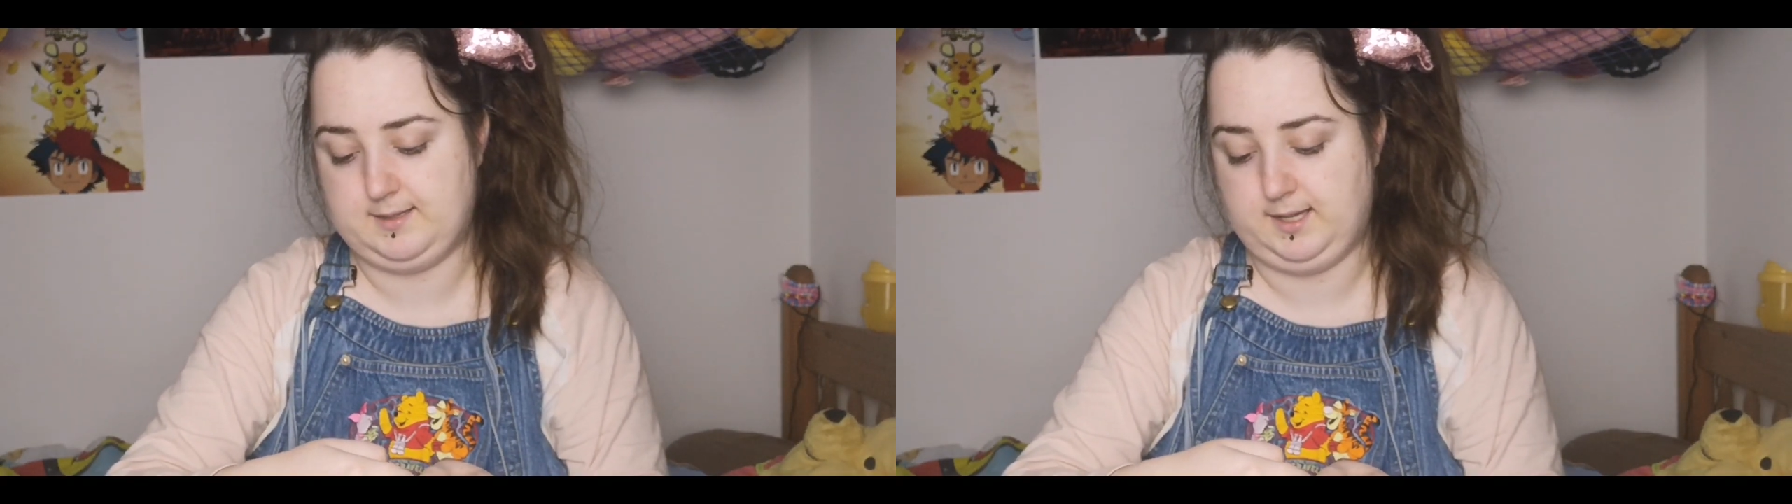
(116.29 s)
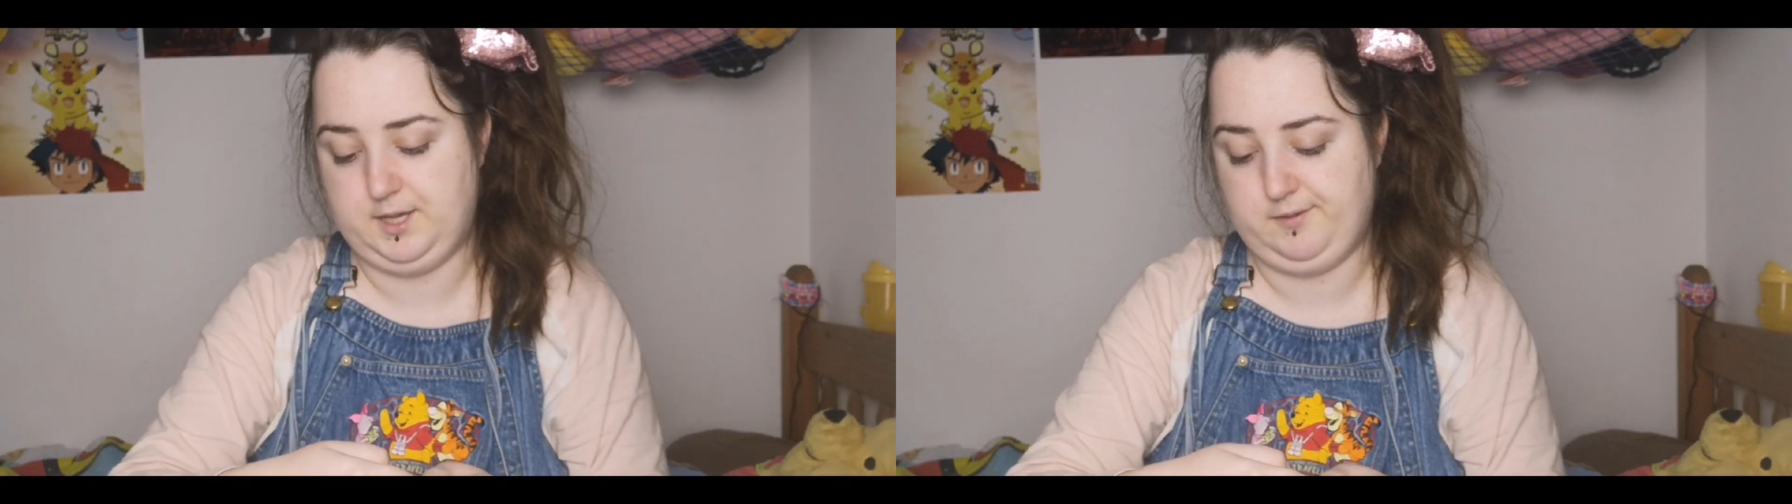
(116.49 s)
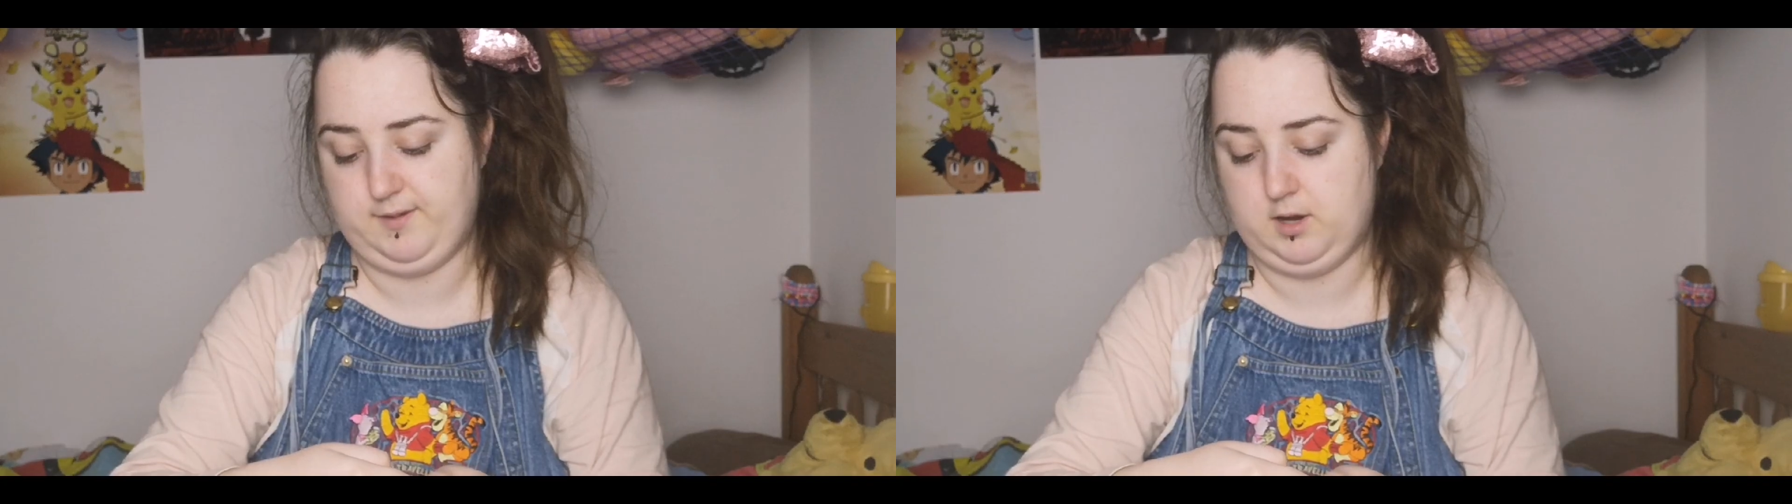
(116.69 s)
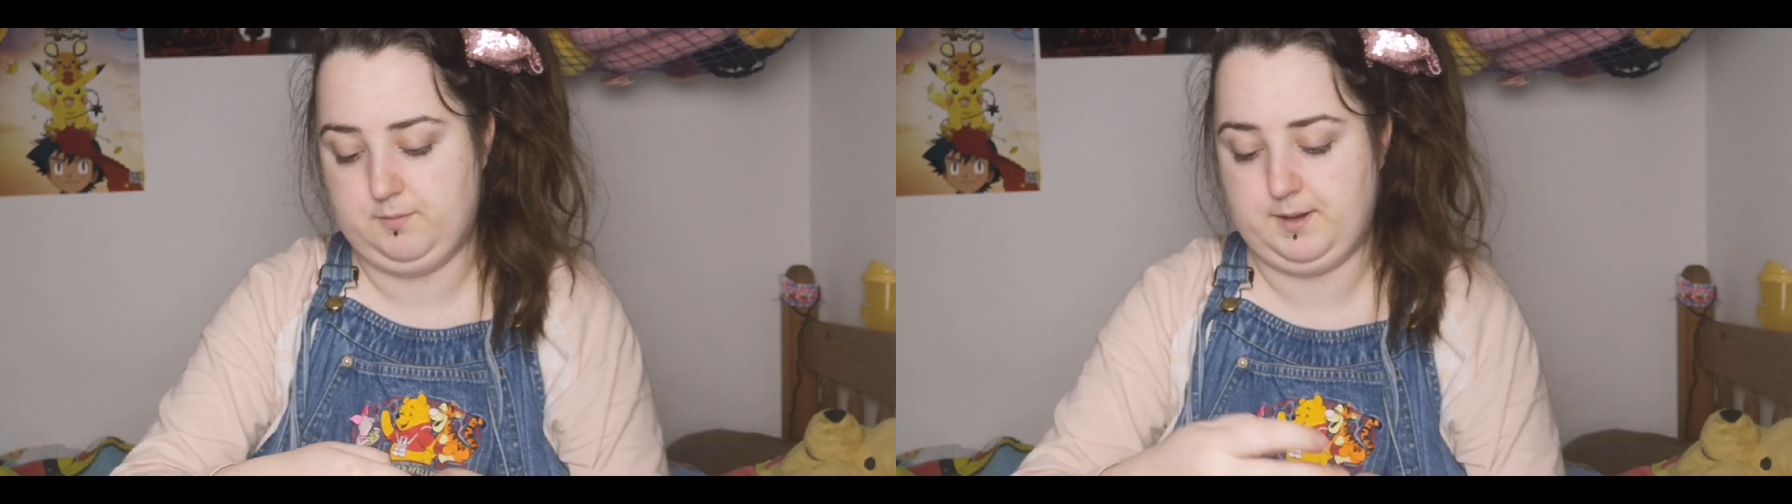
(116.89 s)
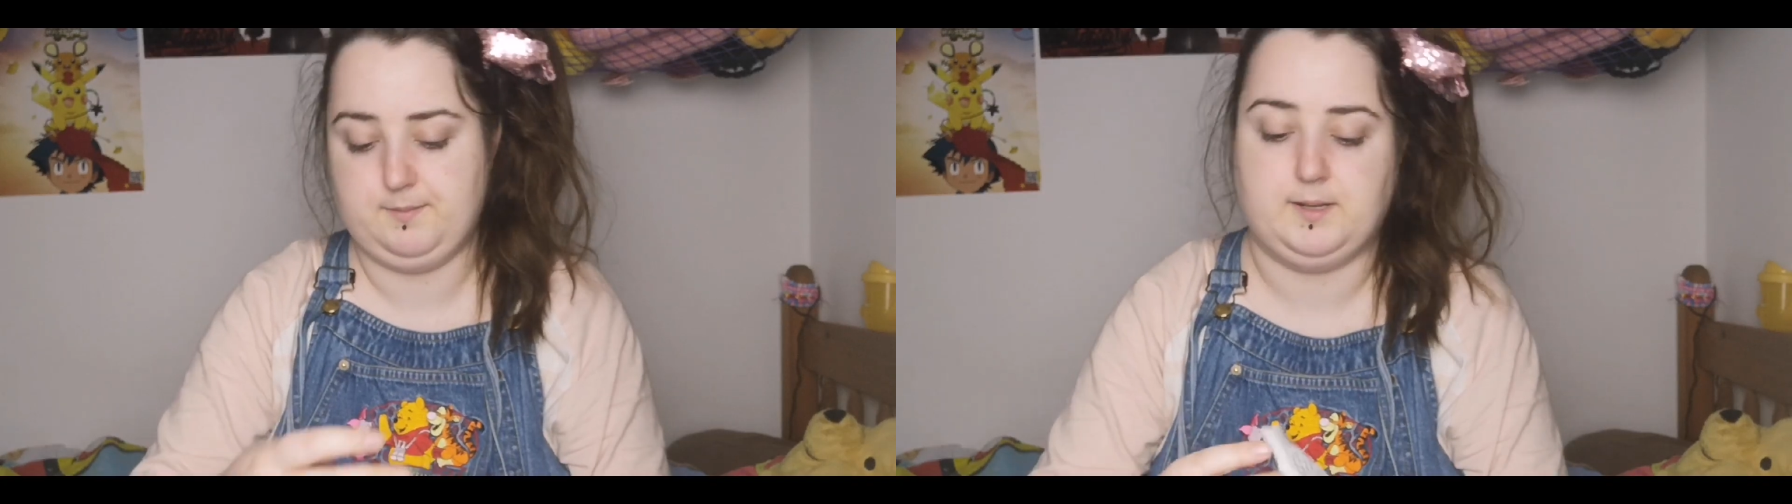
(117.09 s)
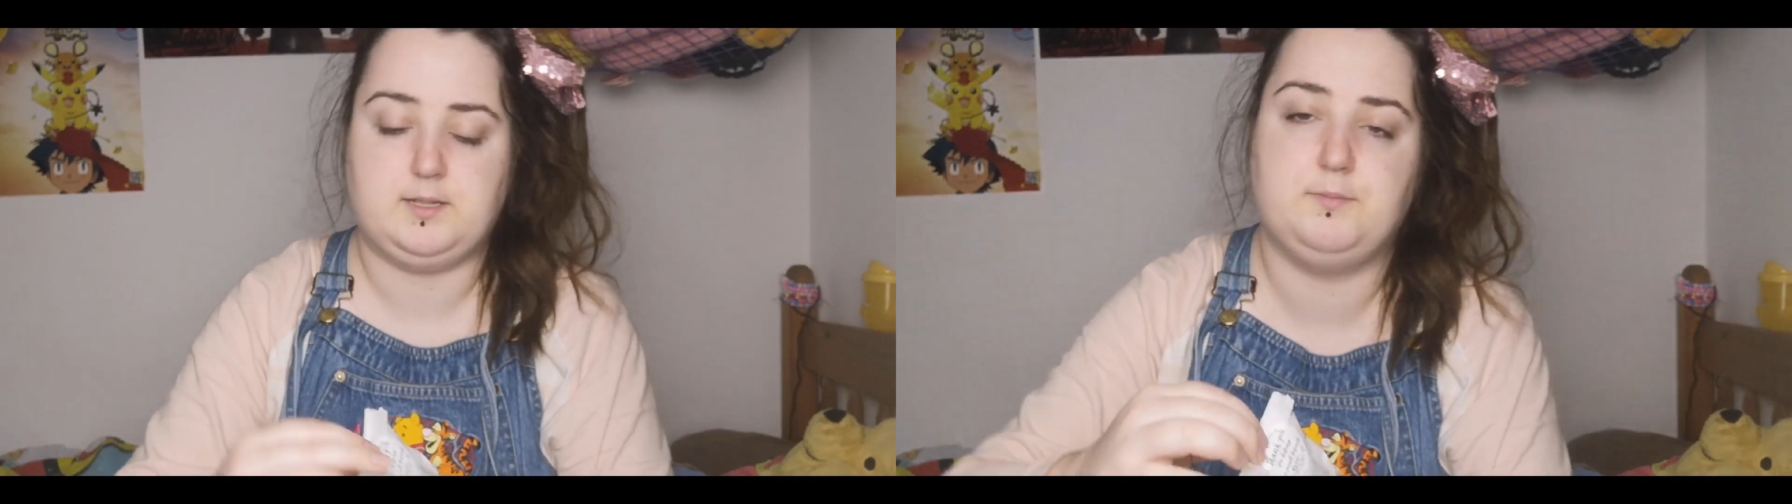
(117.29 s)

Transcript: thank you for helping my